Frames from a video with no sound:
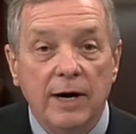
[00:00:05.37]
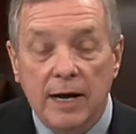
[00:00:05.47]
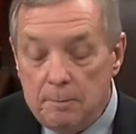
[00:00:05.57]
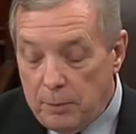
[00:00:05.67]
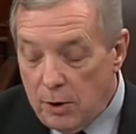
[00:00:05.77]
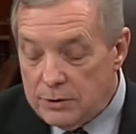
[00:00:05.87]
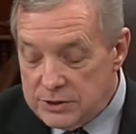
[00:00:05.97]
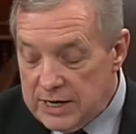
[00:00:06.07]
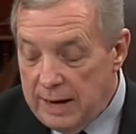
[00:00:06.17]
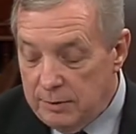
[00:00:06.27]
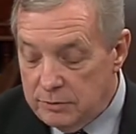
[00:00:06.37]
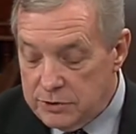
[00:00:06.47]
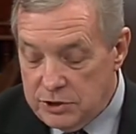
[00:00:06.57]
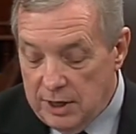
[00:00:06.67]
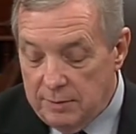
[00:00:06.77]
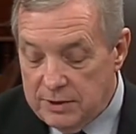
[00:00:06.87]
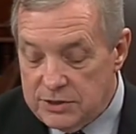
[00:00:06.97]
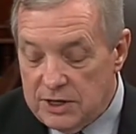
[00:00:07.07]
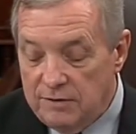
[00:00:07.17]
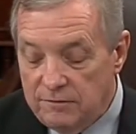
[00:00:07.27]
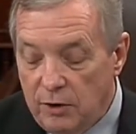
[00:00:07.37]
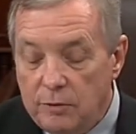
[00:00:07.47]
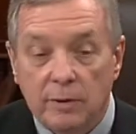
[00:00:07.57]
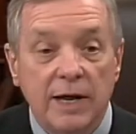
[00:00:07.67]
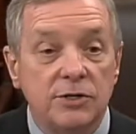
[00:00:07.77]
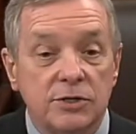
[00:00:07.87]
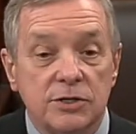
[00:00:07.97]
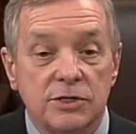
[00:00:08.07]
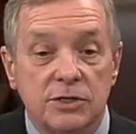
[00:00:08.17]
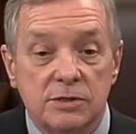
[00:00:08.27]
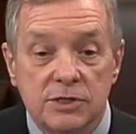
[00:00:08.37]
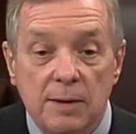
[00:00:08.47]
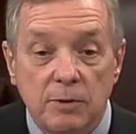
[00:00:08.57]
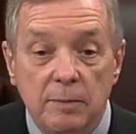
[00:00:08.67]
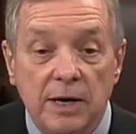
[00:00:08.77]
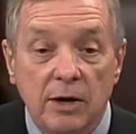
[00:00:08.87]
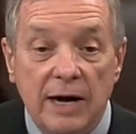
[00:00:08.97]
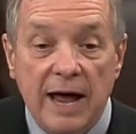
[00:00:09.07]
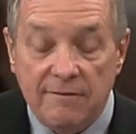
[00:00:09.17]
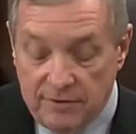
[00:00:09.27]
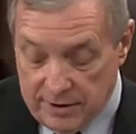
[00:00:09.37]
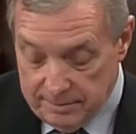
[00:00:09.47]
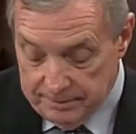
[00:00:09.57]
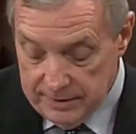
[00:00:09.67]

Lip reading: named Paul Simon was chairman of the Senate Foreign Relations Subcommittee on Africa.